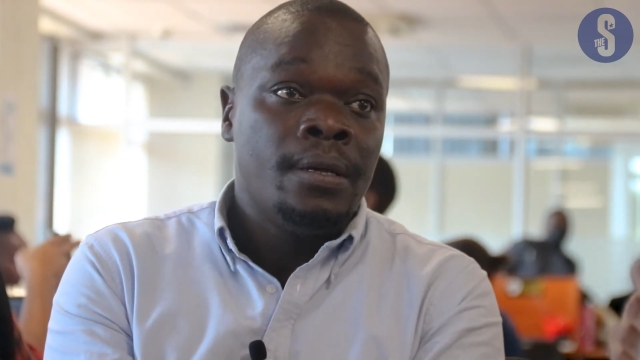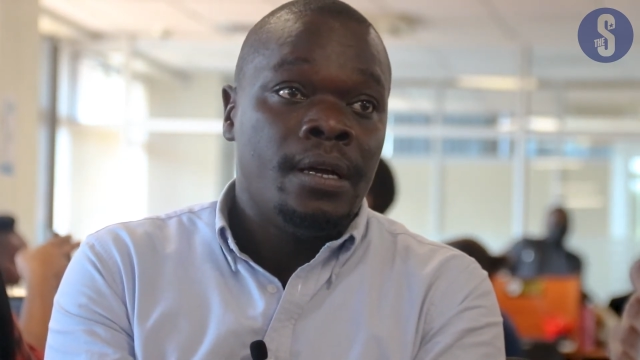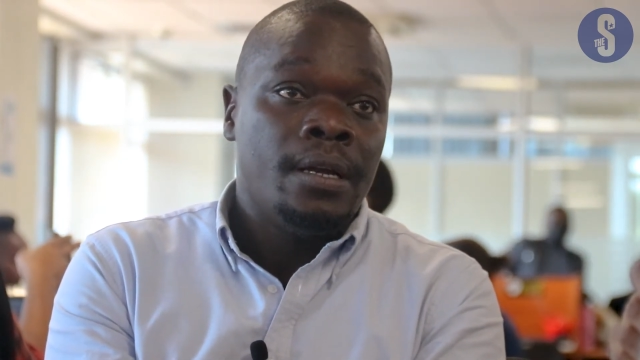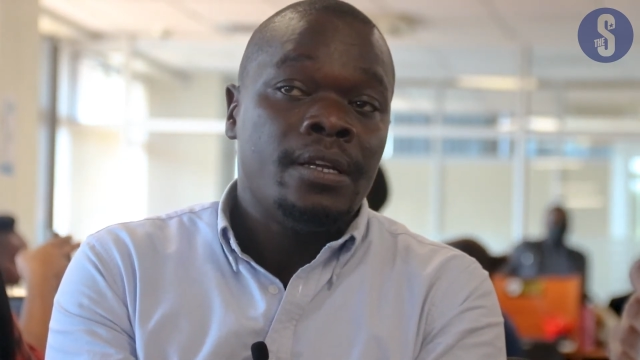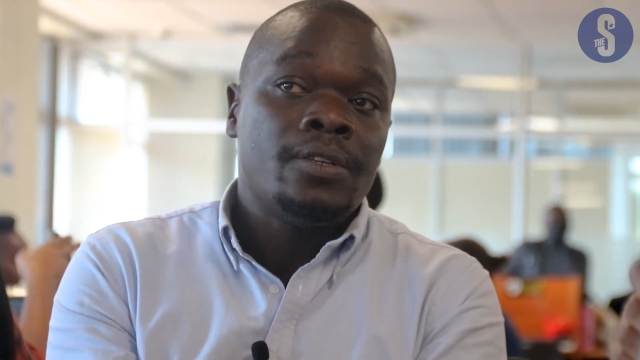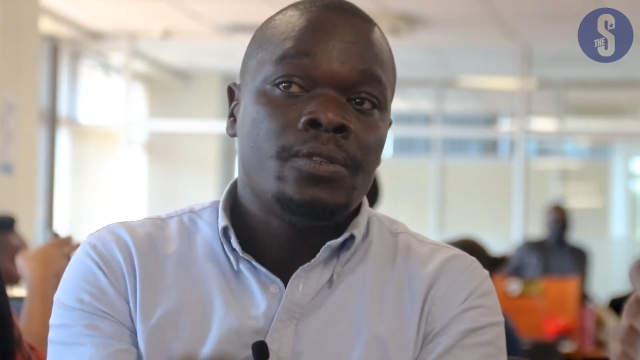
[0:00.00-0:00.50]

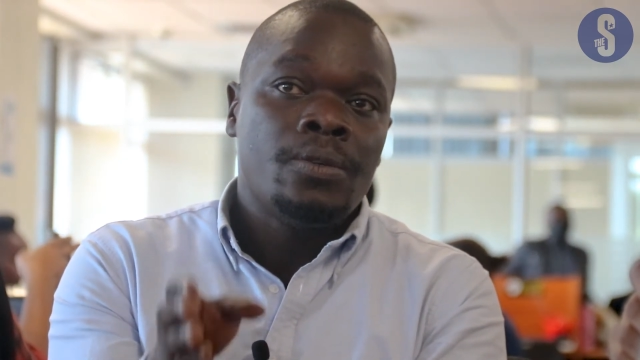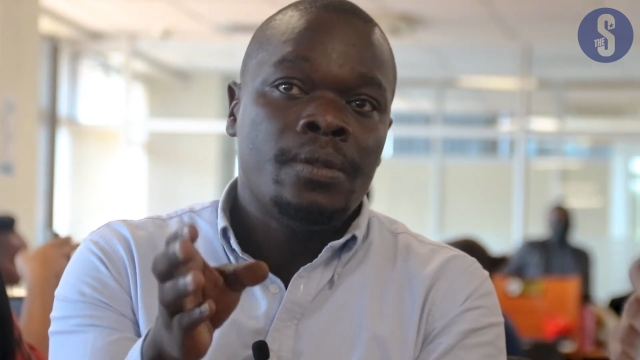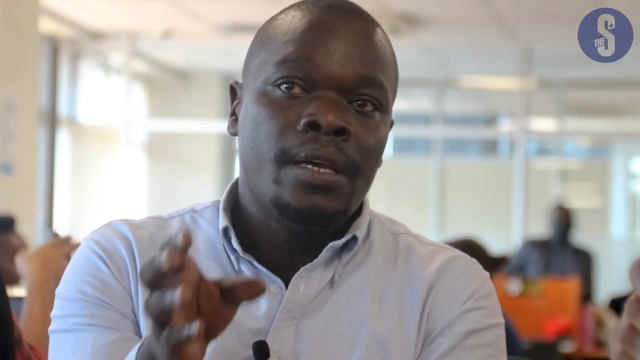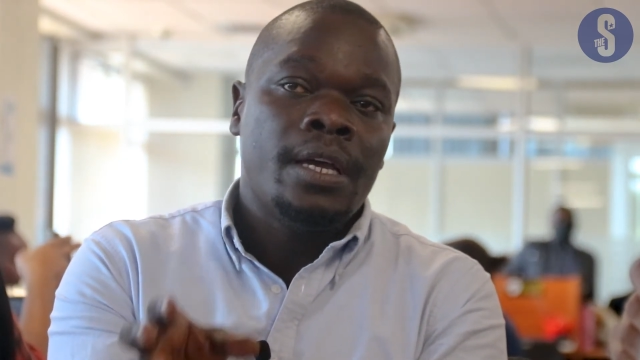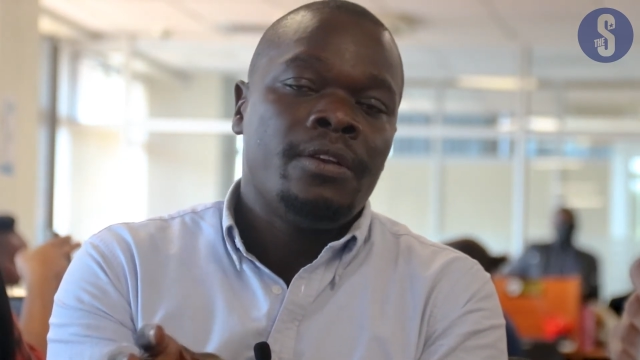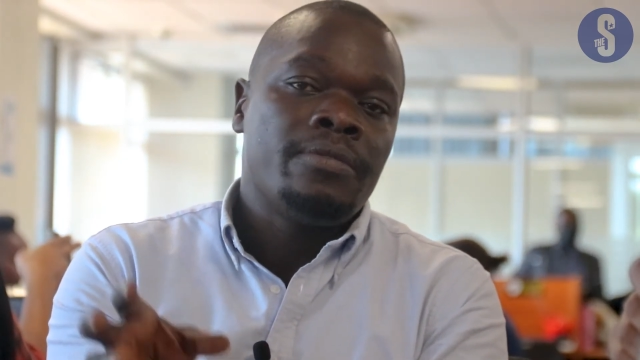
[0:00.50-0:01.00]
and they saw
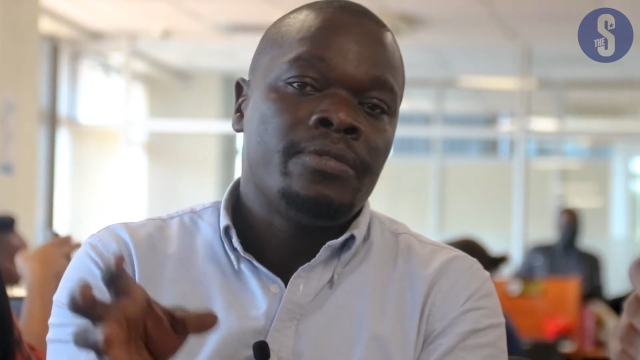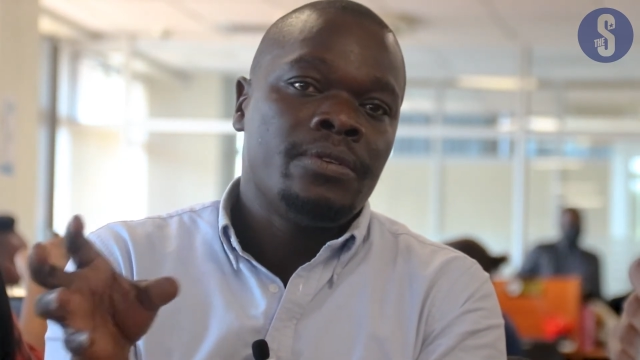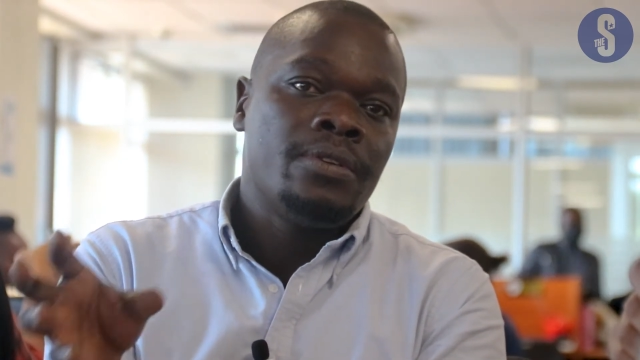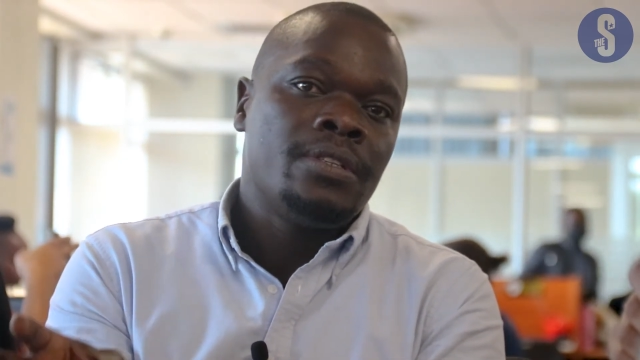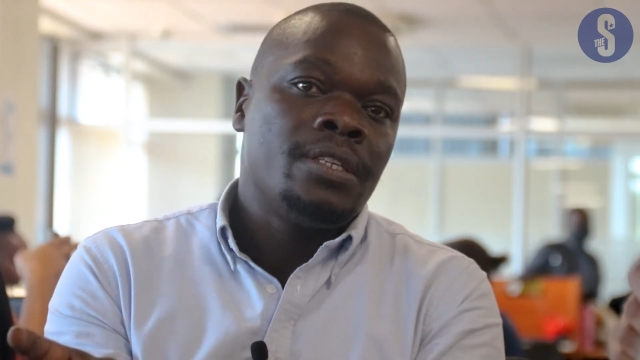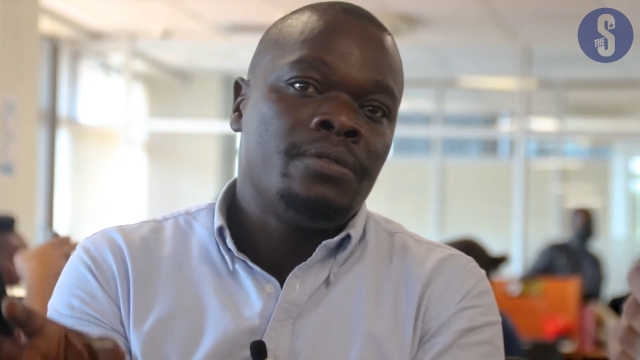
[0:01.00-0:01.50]
the kind of
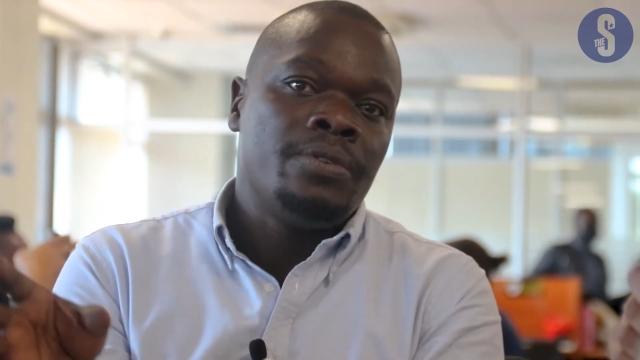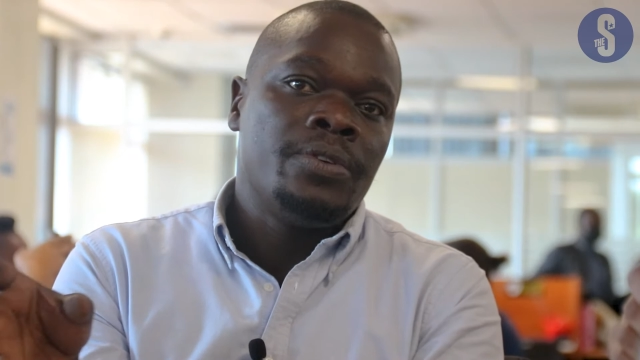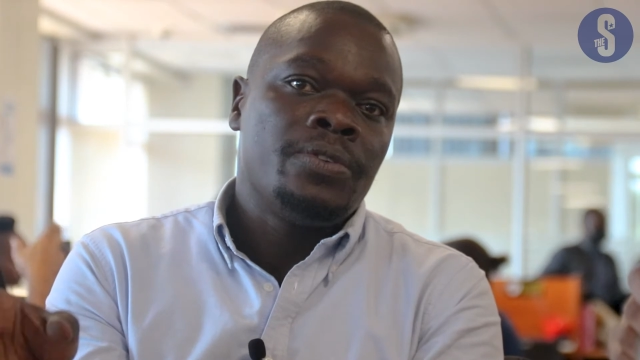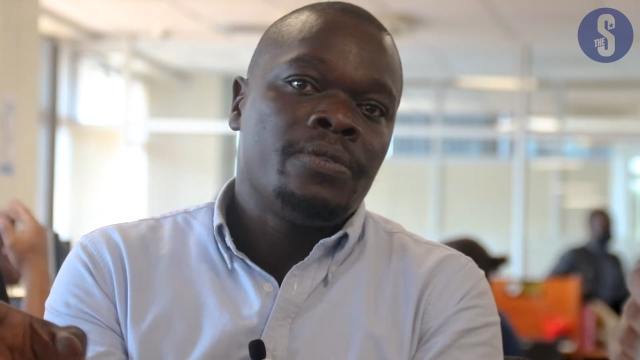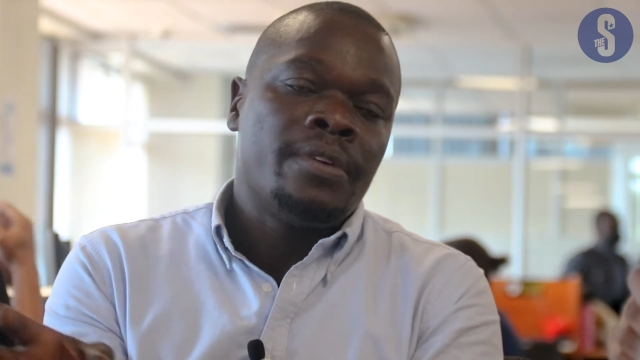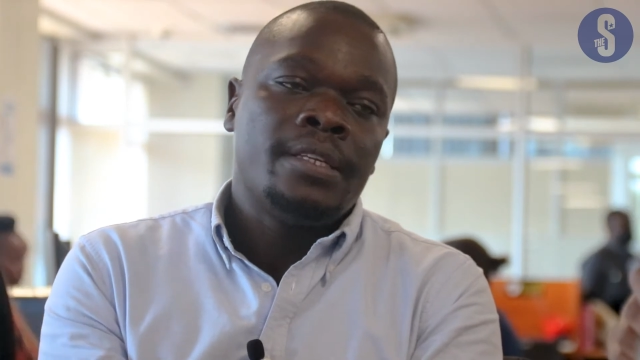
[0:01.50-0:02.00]
stories that we
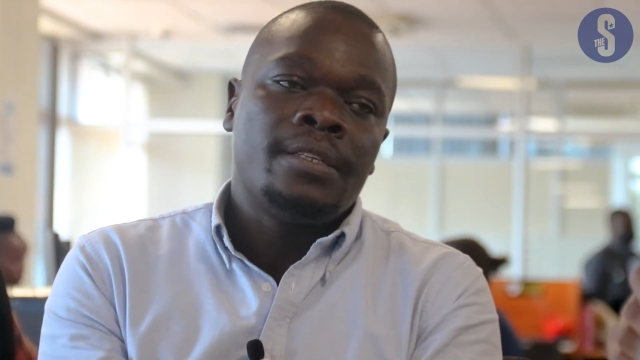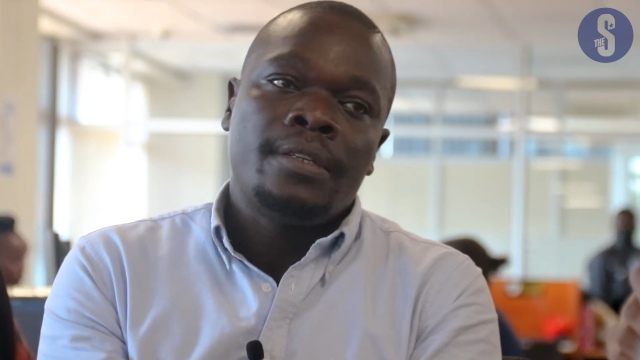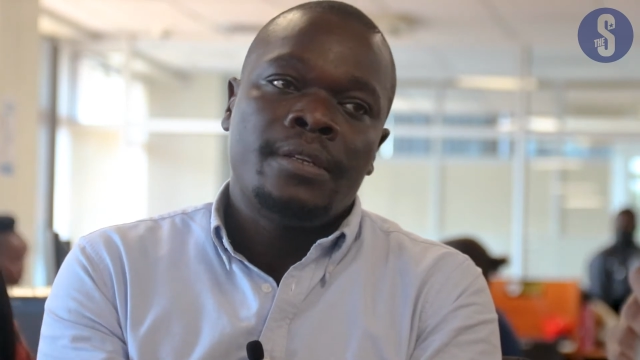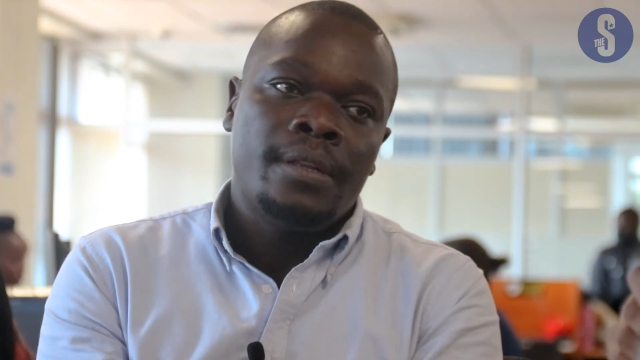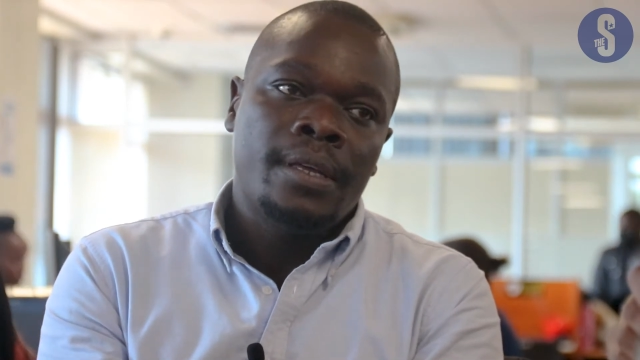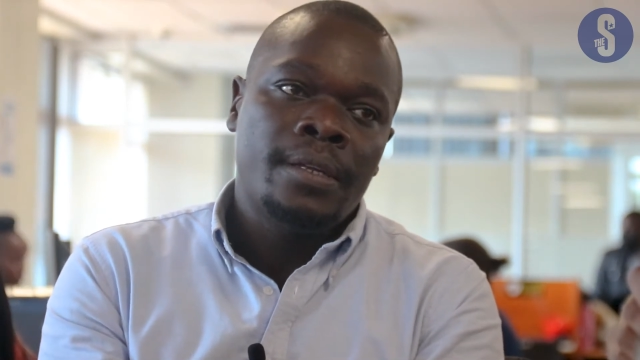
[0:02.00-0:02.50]
used to write
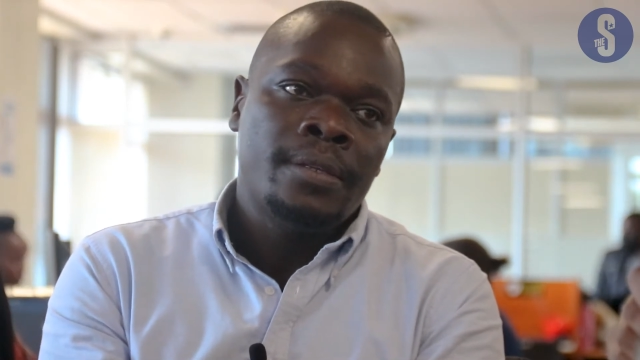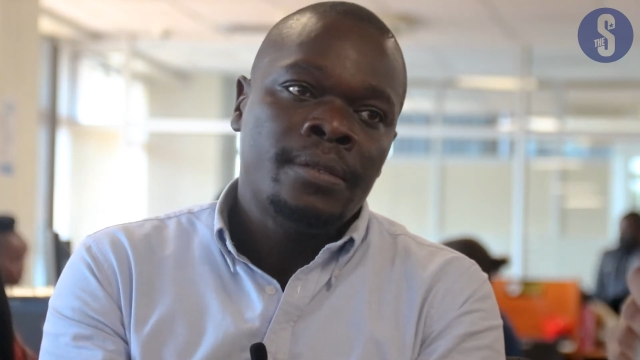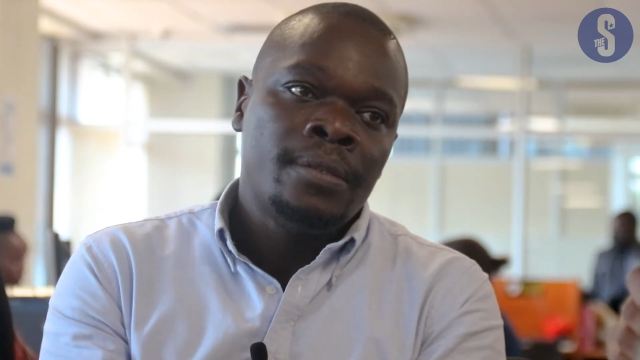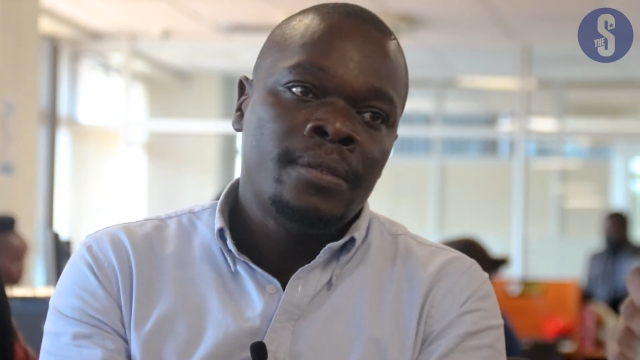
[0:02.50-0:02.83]
and all that.